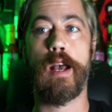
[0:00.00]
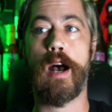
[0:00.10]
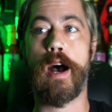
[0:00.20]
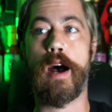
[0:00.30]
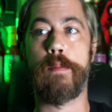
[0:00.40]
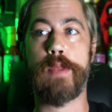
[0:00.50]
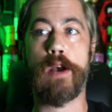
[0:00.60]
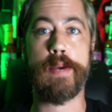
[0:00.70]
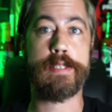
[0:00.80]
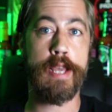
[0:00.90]

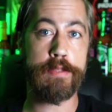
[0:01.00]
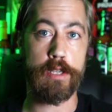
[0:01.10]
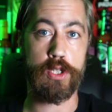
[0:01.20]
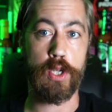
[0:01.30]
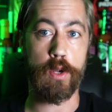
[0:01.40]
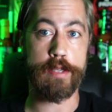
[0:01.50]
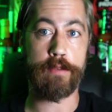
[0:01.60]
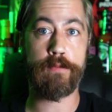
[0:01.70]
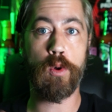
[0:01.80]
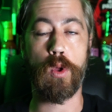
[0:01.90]
Now my tent this year, I
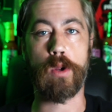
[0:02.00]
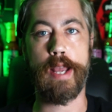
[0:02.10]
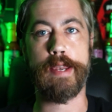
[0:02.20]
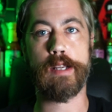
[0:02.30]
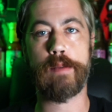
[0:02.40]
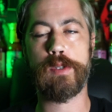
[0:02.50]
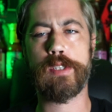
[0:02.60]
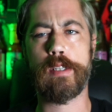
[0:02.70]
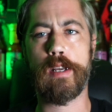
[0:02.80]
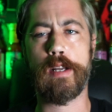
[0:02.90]
did full organic. I'm
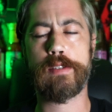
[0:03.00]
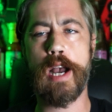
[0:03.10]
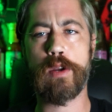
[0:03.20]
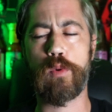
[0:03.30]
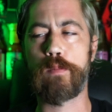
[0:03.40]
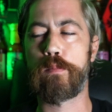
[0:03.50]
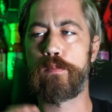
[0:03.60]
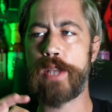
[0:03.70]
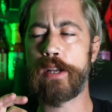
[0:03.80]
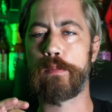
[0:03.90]
using Tiger
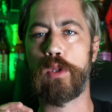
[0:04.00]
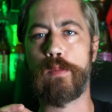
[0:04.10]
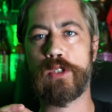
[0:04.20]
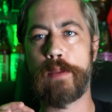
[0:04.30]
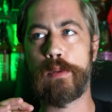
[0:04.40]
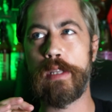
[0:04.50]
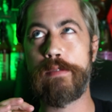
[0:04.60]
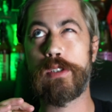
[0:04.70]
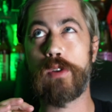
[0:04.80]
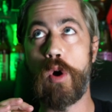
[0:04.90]
Bloom, which I
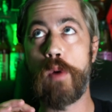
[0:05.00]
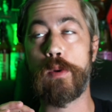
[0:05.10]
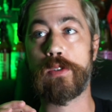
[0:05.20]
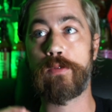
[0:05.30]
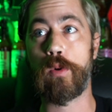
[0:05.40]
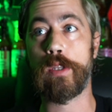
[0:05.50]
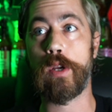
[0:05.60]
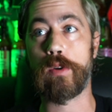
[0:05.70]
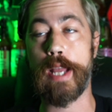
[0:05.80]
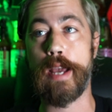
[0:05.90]
believe is almost fully
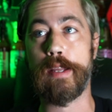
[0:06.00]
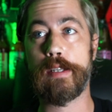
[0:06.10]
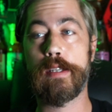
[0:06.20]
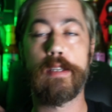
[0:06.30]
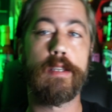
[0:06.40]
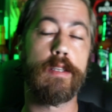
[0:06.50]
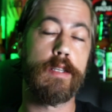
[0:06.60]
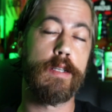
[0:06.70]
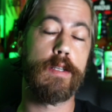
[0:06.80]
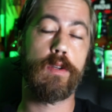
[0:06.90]
organic.
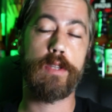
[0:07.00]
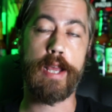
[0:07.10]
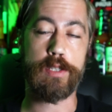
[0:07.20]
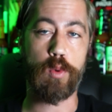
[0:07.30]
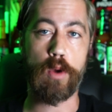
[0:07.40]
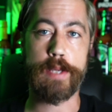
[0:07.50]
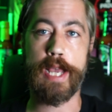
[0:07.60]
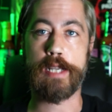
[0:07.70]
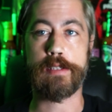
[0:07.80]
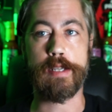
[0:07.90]
It has worm
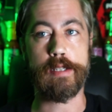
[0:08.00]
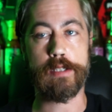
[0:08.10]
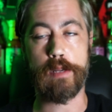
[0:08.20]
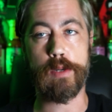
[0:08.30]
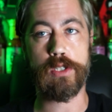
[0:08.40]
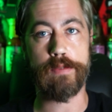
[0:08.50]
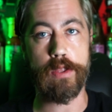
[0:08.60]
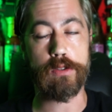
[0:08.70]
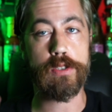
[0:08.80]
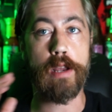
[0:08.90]
castings and a bunch of
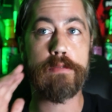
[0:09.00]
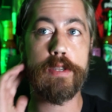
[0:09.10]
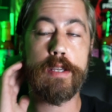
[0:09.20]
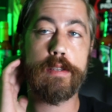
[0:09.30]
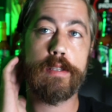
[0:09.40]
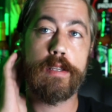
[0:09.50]
other stuff in it.